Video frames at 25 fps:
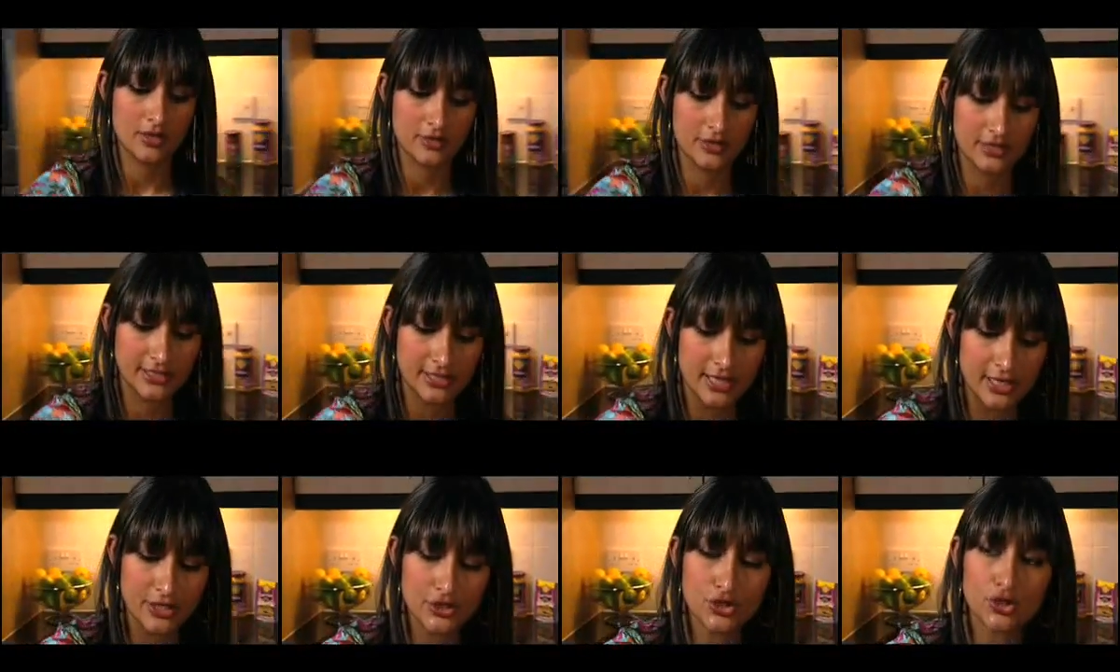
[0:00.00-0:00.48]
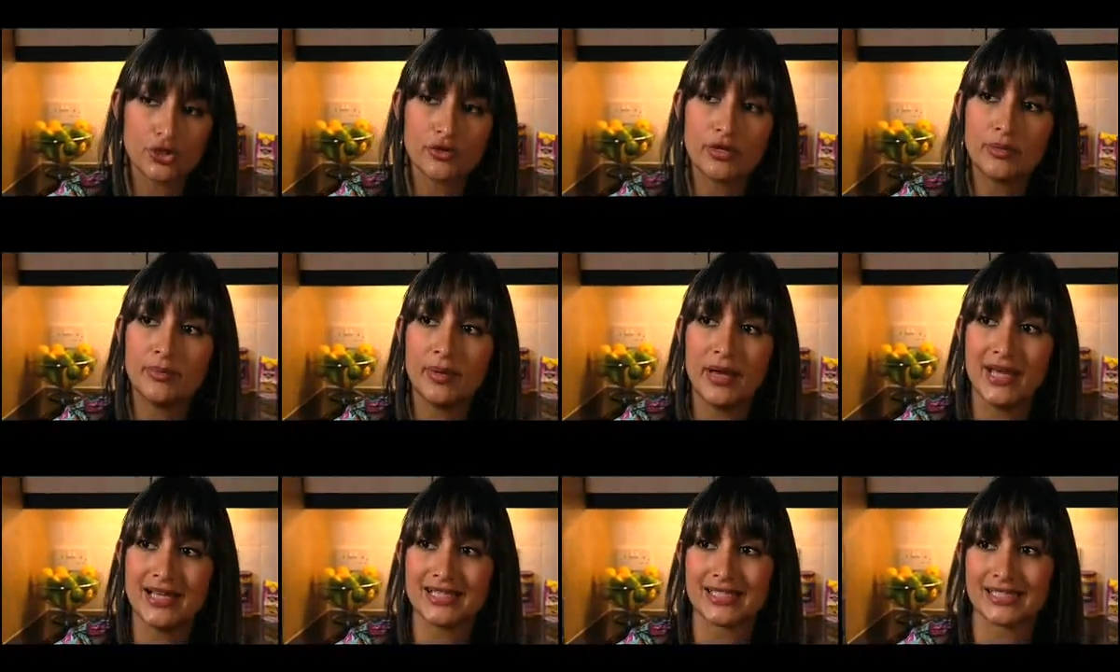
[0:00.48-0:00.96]
The tandoori
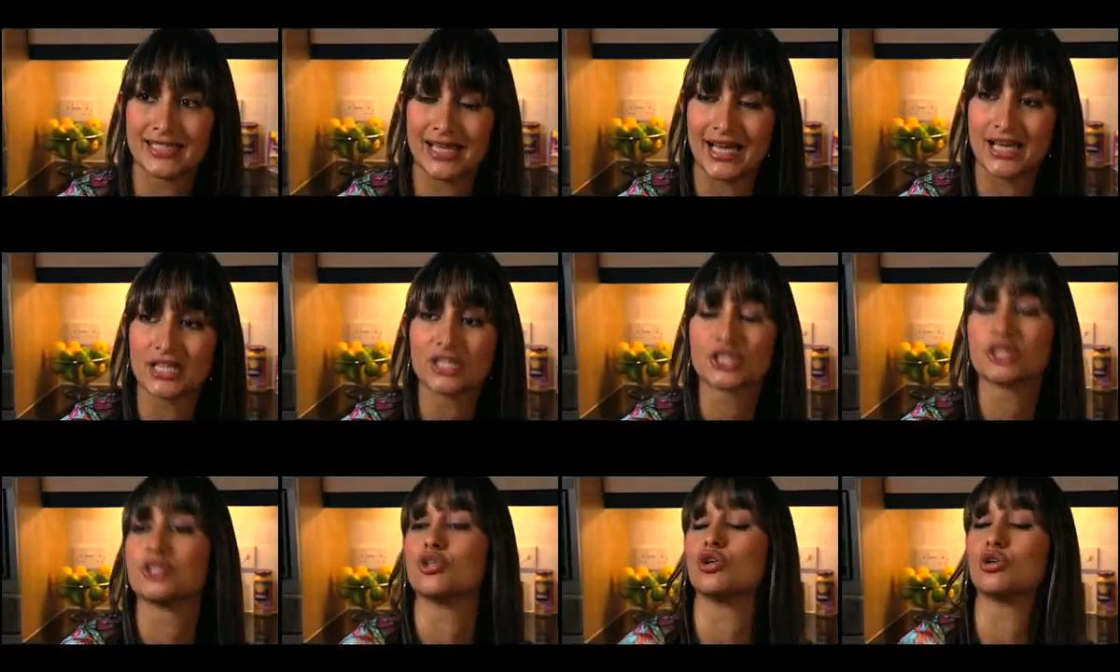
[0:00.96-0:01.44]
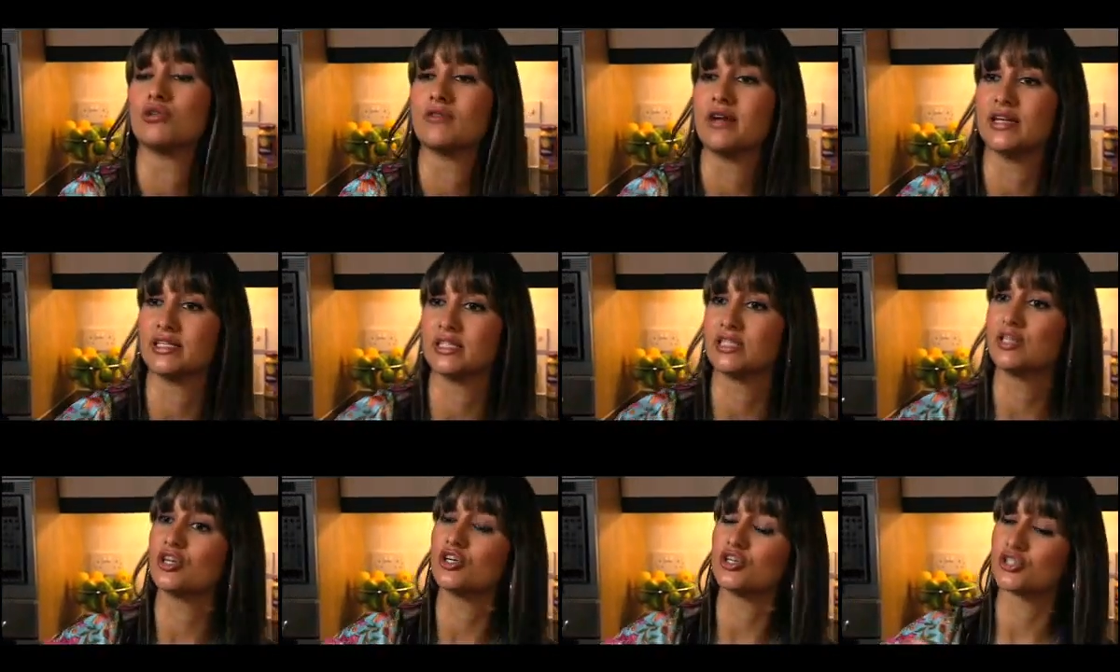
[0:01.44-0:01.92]
paste has actually
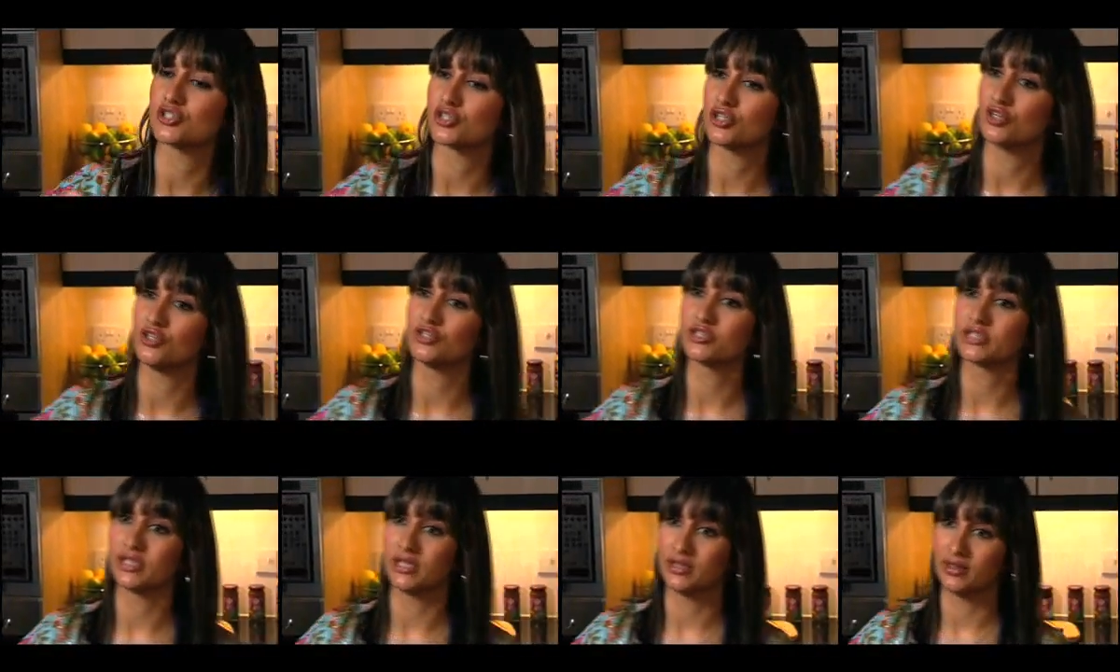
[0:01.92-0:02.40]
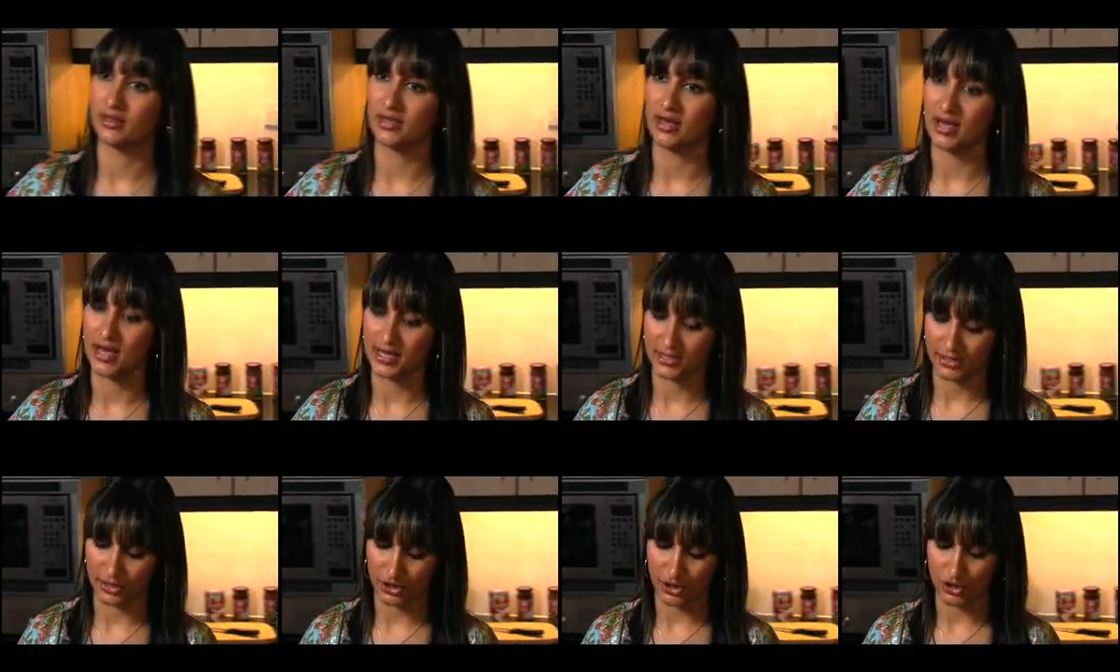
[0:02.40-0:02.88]
already got salt in
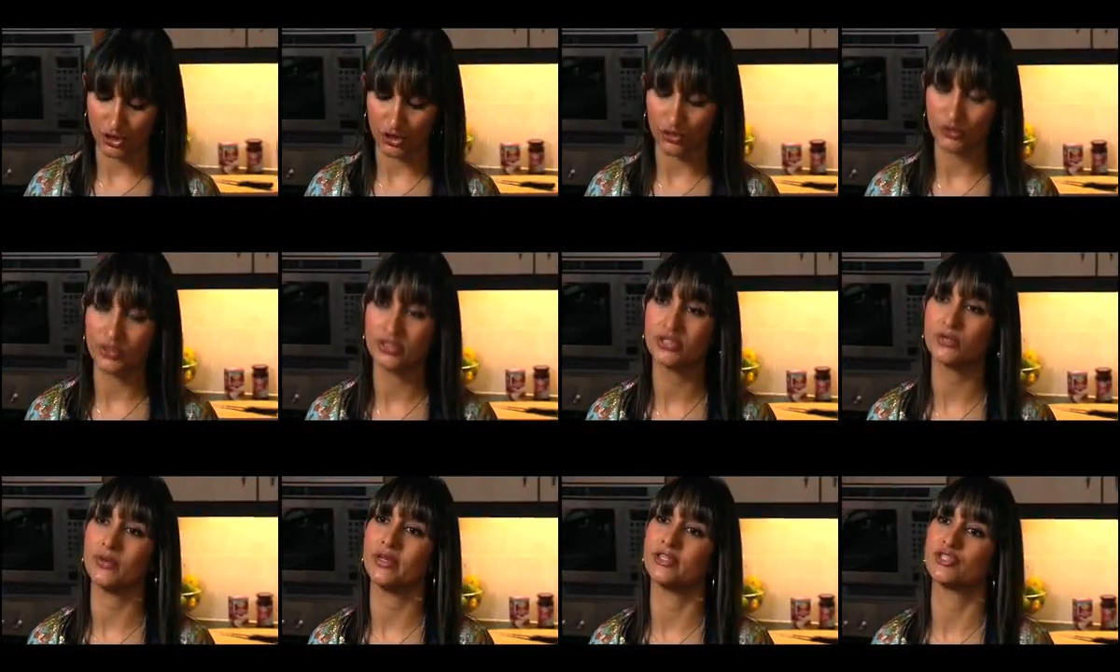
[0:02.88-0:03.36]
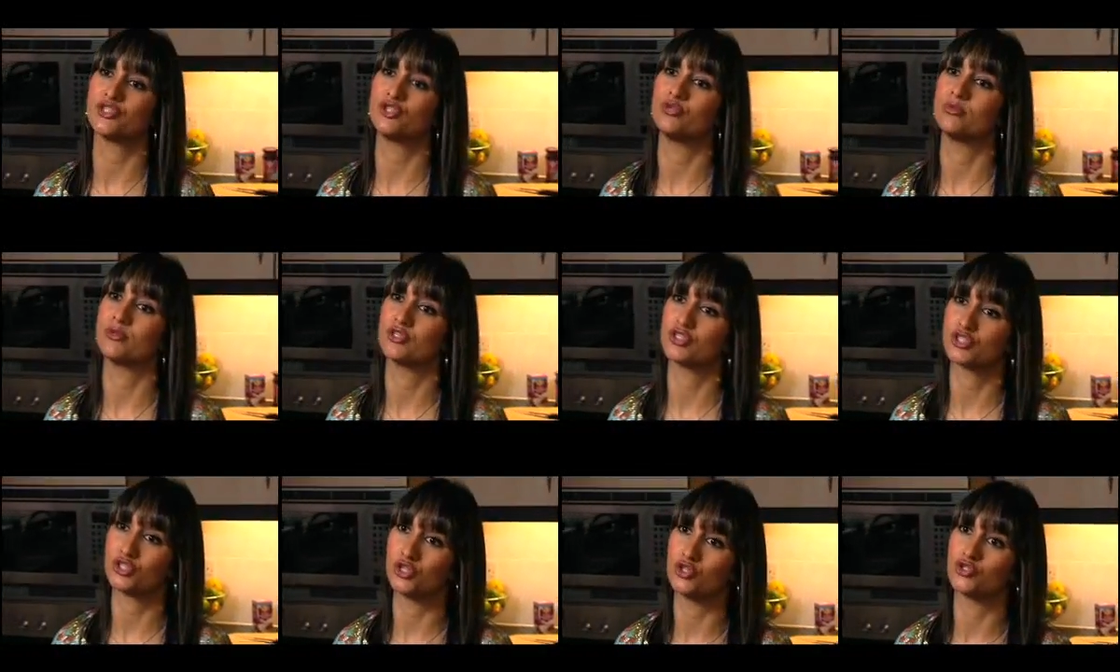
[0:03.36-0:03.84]
there, so you don't need to add too
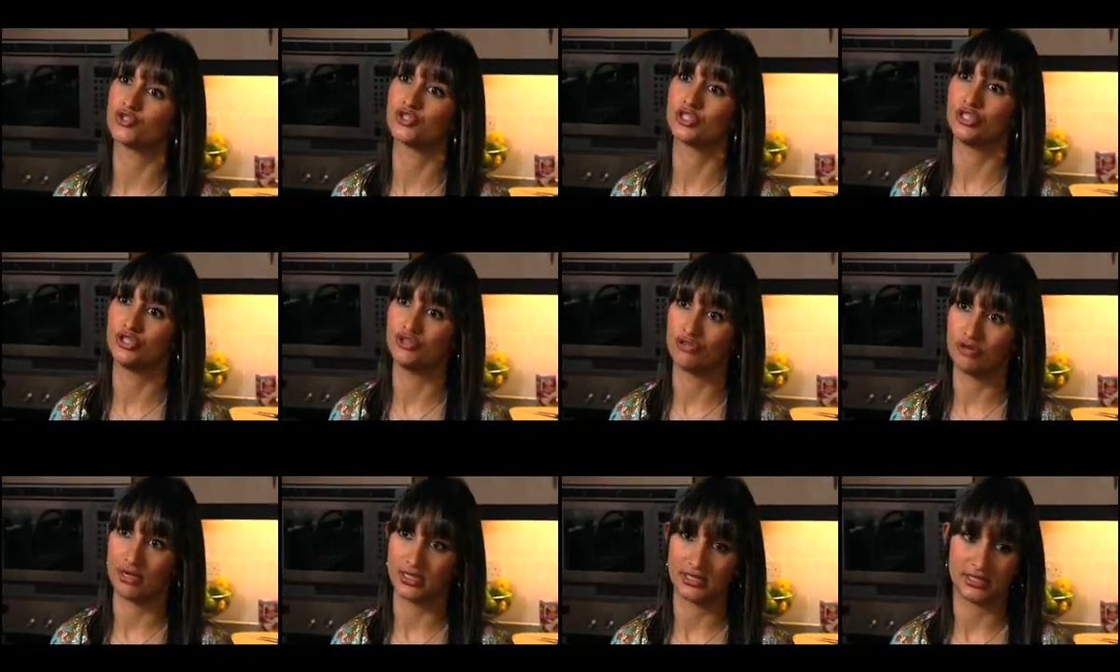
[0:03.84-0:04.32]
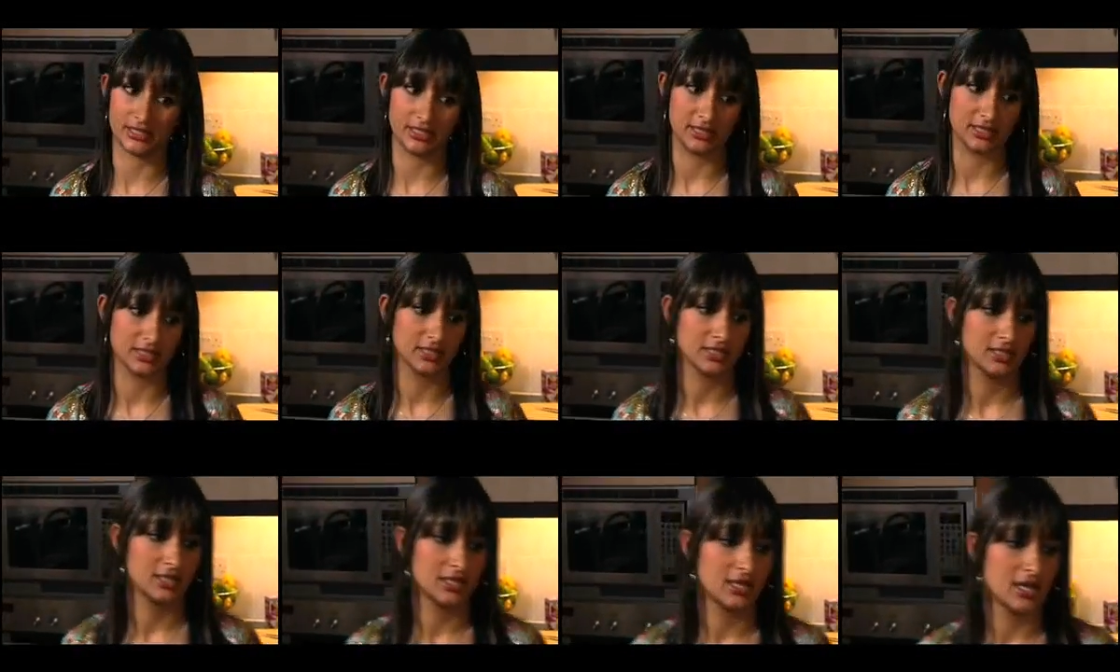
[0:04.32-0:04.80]
much salt to your dressing.
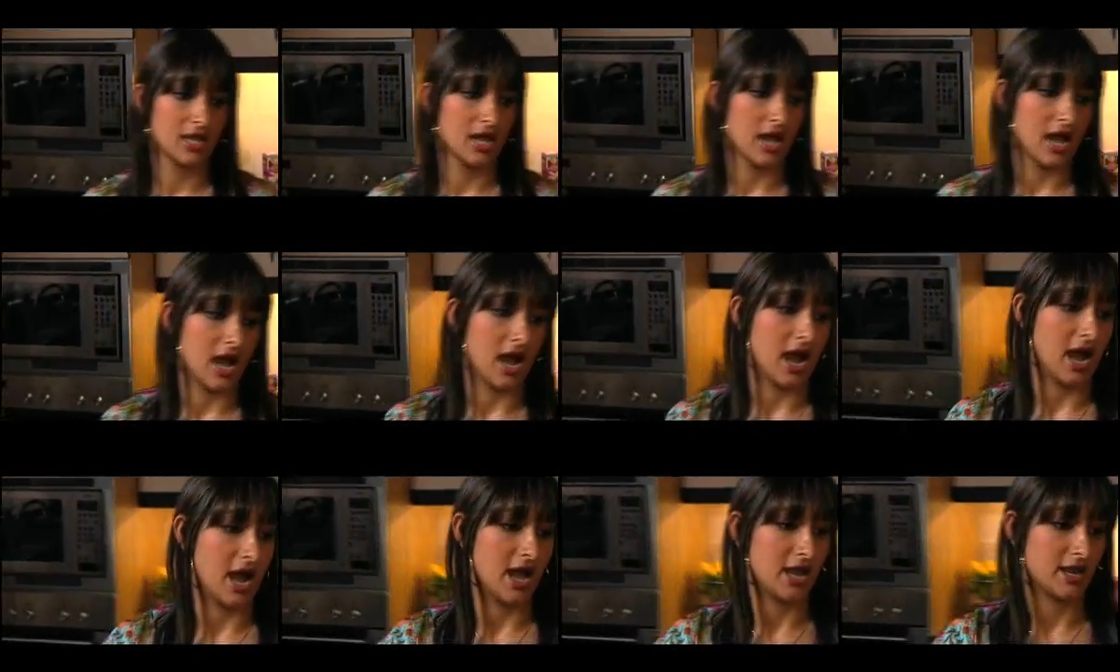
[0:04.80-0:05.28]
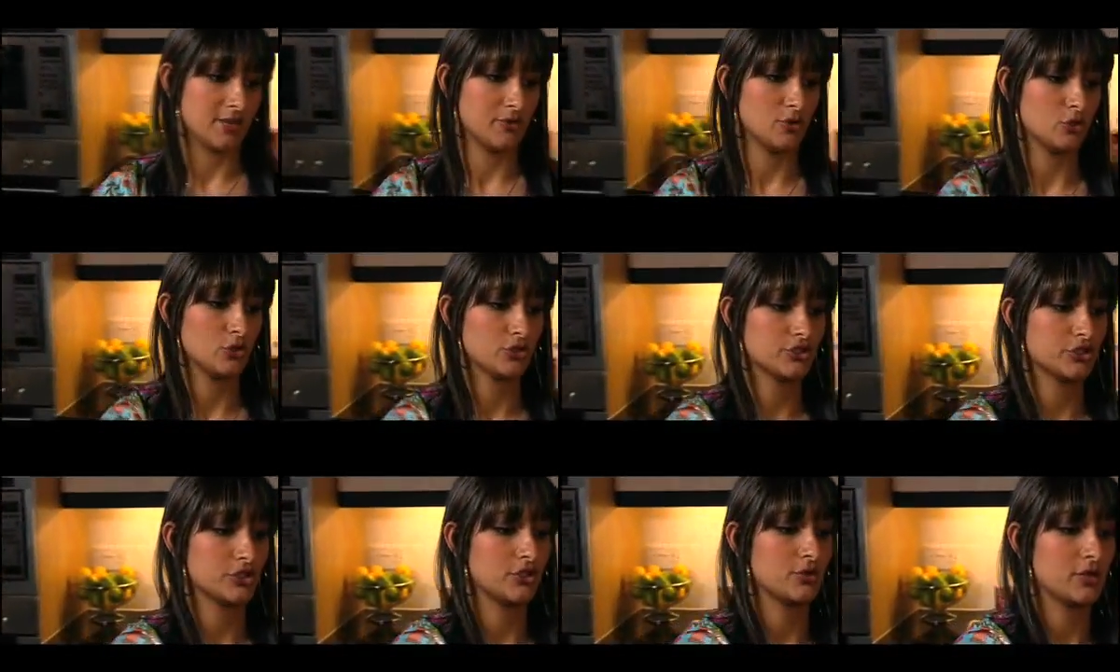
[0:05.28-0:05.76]
And I'm
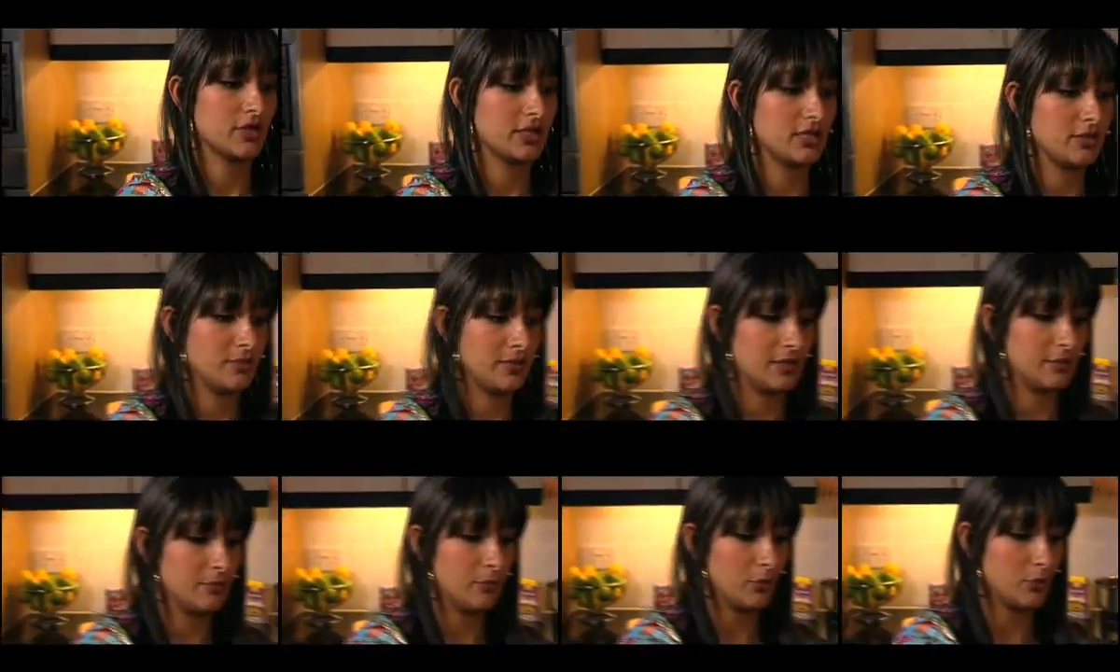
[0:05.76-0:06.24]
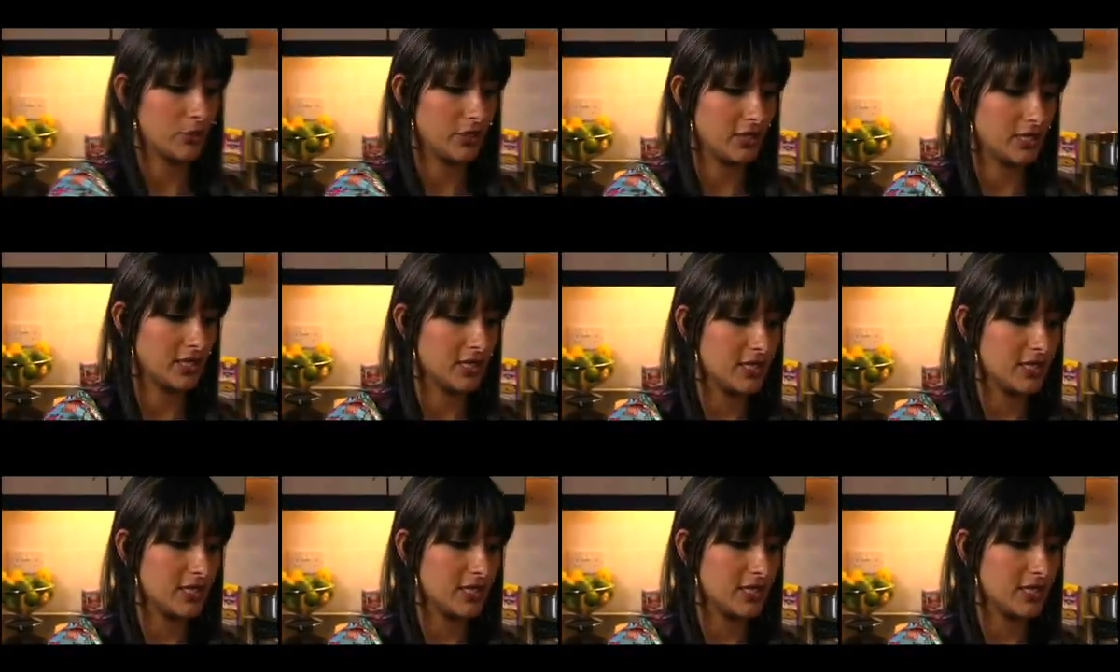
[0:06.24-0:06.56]
also going to be putting